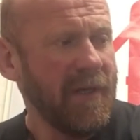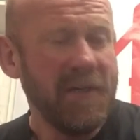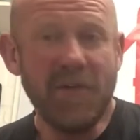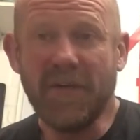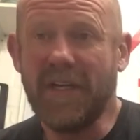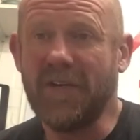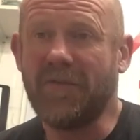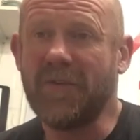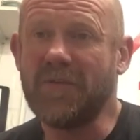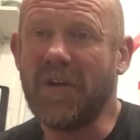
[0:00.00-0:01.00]
You can eat the
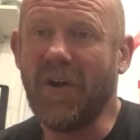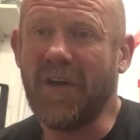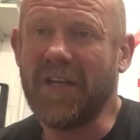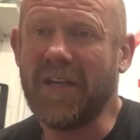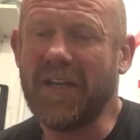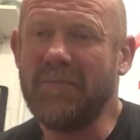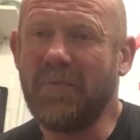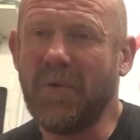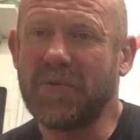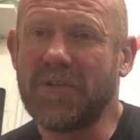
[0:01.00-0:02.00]
food you like in
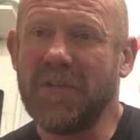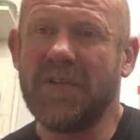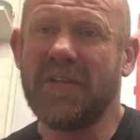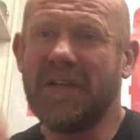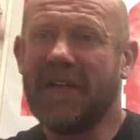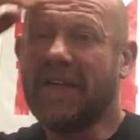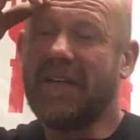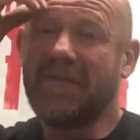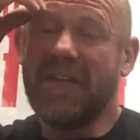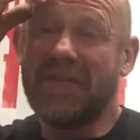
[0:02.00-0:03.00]
portion.
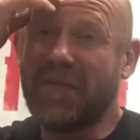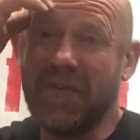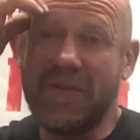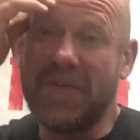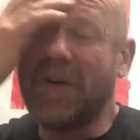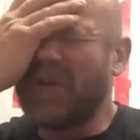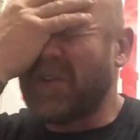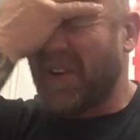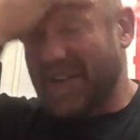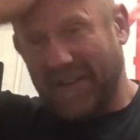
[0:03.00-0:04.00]
If there's food you don't
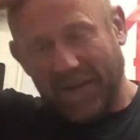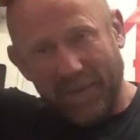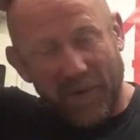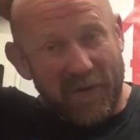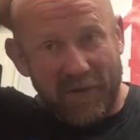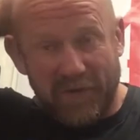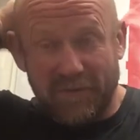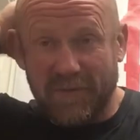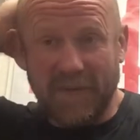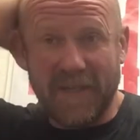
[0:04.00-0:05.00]
like, I'm not gonna
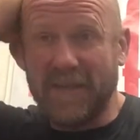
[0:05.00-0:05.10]
make.